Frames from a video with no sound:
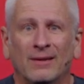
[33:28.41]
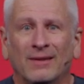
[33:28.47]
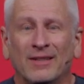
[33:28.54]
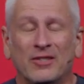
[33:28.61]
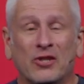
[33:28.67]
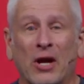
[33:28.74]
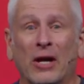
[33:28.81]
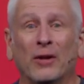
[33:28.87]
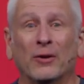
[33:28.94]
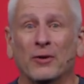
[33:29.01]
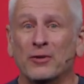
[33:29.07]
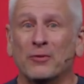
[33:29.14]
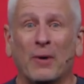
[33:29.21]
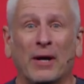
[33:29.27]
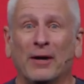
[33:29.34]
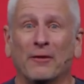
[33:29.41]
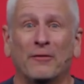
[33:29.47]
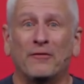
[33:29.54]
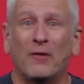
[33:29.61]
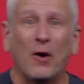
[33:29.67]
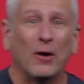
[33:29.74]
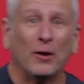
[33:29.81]
the jailer's ready to
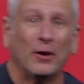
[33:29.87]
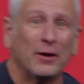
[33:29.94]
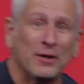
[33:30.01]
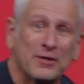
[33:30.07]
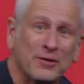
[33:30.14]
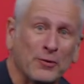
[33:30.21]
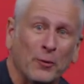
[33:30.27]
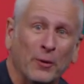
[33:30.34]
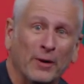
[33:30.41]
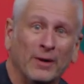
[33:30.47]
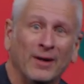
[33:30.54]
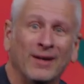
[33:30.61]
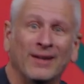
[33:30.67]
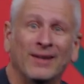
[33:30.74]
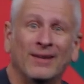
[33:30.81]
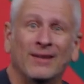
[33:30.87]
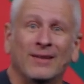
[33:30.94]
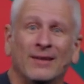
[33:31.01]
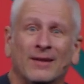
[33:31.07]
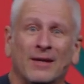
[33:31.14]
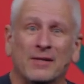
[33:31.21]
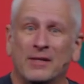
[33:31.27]
fall on his sword
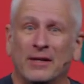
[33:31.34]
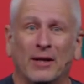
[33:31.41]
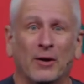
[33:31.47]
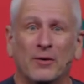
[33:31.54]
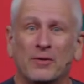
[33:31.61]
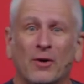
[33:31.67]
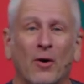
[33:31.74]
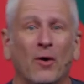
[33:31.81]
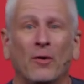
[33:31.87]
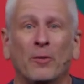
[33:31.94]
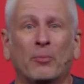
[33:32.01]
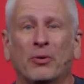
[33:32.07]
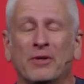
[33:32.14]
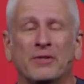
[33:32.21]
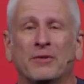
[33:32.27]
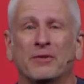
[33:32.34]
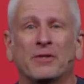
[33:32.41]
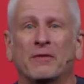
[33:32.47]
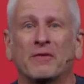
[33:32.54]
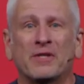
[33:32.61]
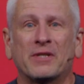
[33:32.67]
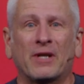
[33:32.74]
because he knows all the prisoners
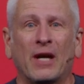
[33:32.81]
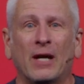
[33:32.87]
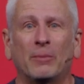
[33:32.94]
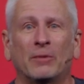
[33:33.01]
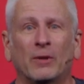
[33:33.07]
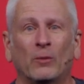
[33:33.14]
have escaped.